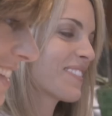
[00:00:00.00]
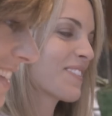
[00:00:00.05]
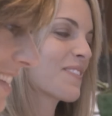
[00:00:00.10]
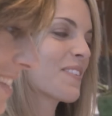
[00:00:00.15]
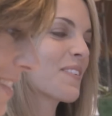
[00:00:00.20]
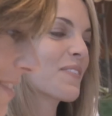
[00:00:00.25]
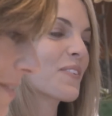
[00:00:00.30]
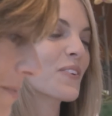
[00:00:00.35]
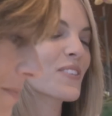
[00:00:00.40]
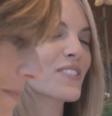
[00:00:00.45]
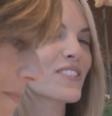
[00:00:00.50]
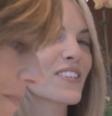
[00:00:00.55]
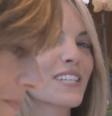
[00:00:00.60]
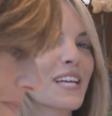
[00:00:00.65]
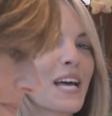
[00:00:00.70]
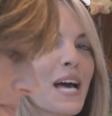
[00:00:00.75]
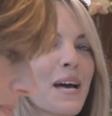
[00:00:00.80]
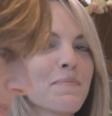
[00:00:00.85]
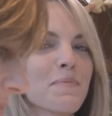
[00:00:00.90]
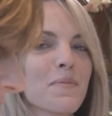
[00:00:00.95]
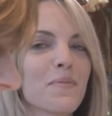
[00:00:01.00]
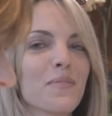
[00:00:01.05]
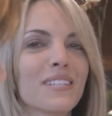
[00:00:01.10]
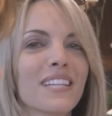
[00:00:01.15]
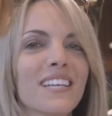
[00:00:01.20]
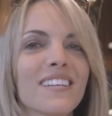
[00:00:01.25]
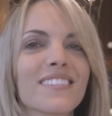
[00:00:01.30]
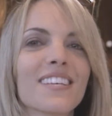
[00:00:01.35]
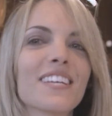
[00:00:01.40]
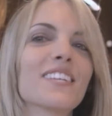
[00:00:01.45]
Remember what's going to happen when
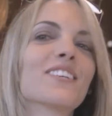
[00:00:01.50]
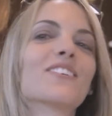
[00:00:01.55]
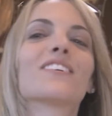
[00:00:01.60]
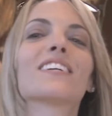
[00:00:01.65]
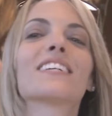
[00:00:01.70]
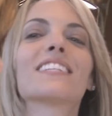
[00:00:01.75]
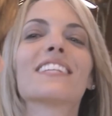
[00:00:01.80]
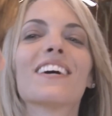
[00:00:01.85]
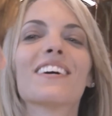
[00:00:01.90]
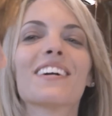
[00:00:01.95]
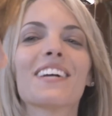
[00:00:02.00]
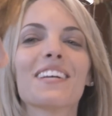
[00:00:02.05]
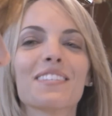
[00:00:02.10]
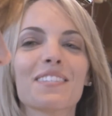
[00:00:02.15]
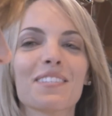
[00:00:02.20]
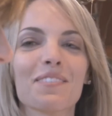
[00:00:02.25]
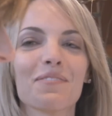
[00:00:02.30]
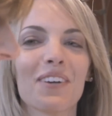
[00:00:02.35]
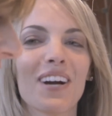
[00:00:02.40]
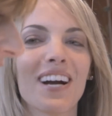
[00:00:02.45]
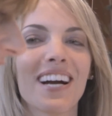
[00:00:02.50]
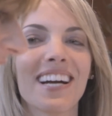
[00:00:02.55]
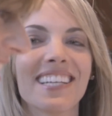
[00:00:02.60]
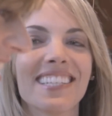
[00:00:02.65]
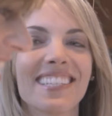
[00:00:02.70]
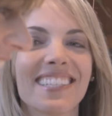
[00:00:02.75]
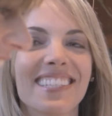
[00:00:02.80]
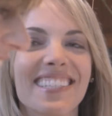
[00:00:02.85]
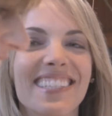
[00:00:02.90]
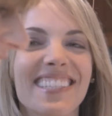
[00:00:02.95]
they say you can now kiss the bride.
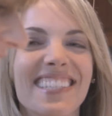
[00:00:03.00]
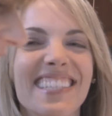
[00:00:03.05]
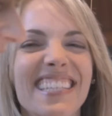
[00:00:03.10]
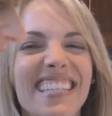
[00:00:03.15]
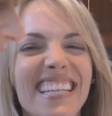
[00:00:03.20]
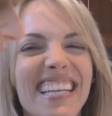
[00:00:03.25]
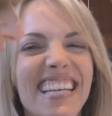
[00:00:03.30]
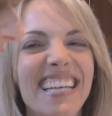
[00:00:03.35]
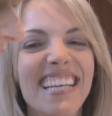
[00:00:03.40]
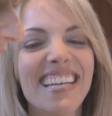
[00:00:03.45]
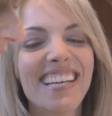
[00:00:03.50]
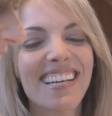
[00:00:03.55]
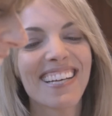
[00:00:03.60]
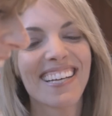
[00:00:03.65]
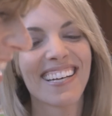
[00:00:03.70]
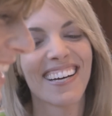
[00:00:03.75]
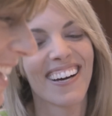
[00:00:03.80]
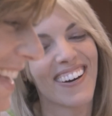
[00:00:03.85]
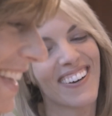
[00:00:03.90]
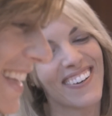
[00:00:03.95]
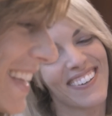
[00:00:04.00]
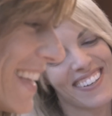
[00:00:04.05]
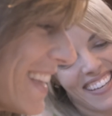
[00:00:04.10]
Yeah.